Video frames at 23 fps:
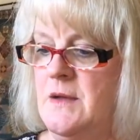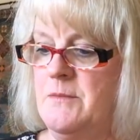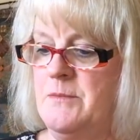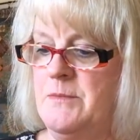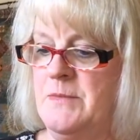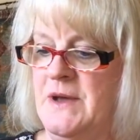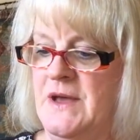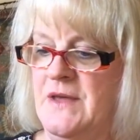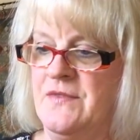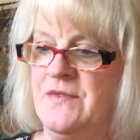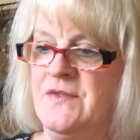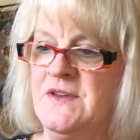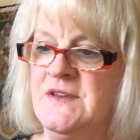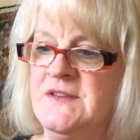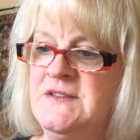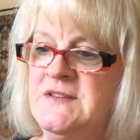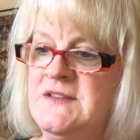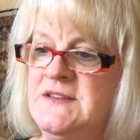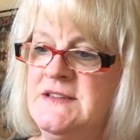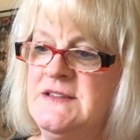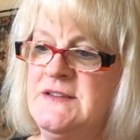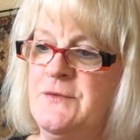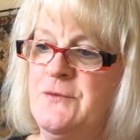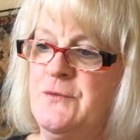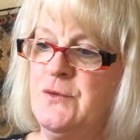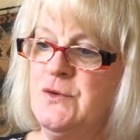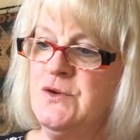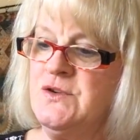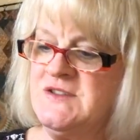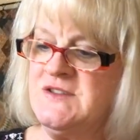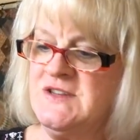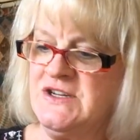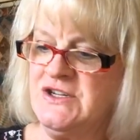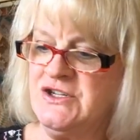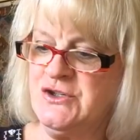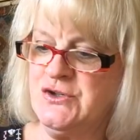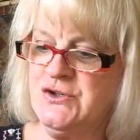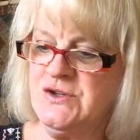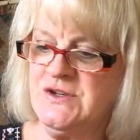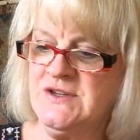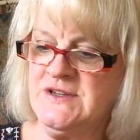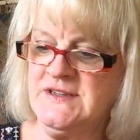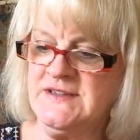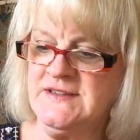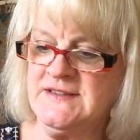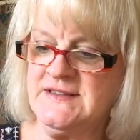but this is 4
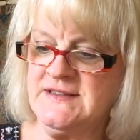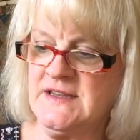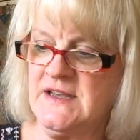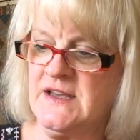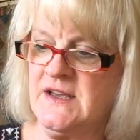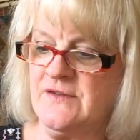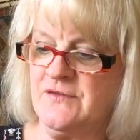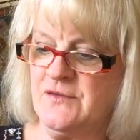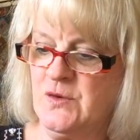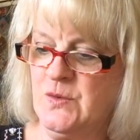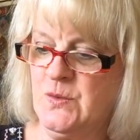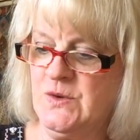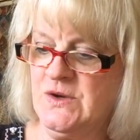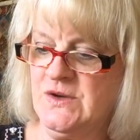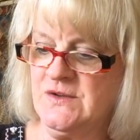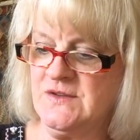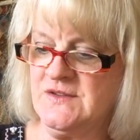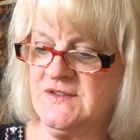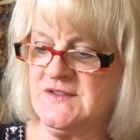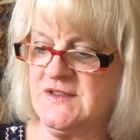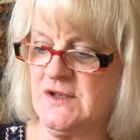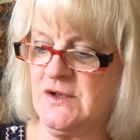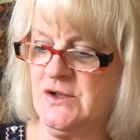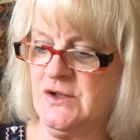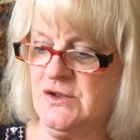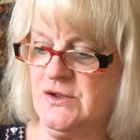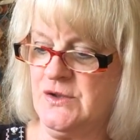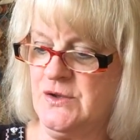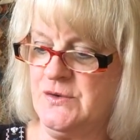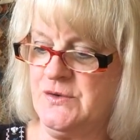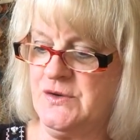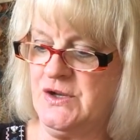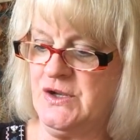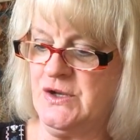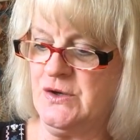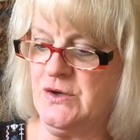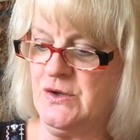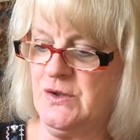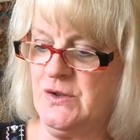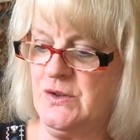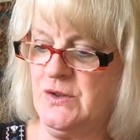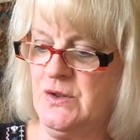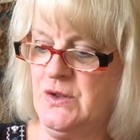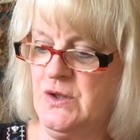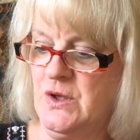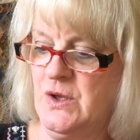Centuries of Quilts, the
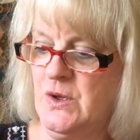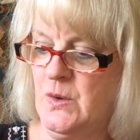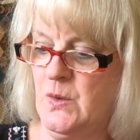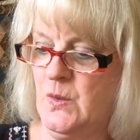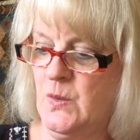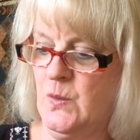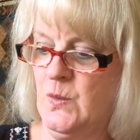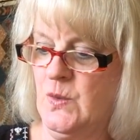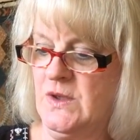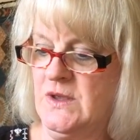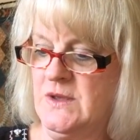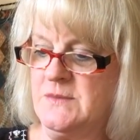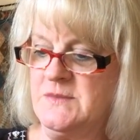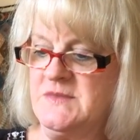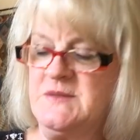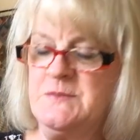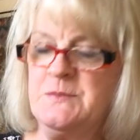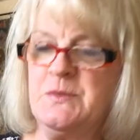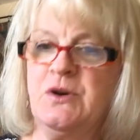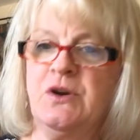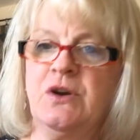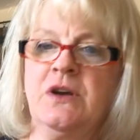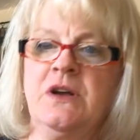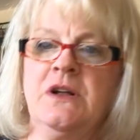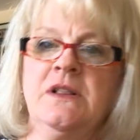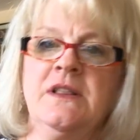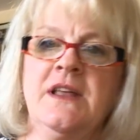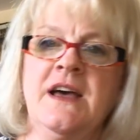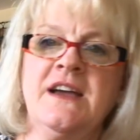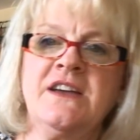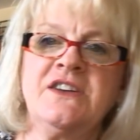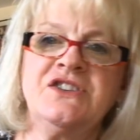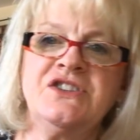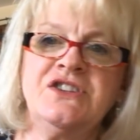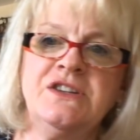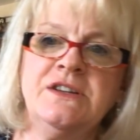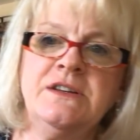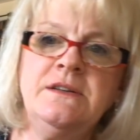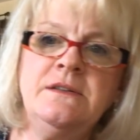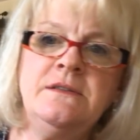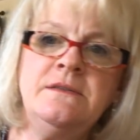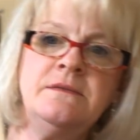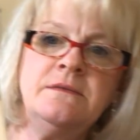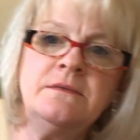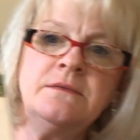Colonial Williamsburg collection.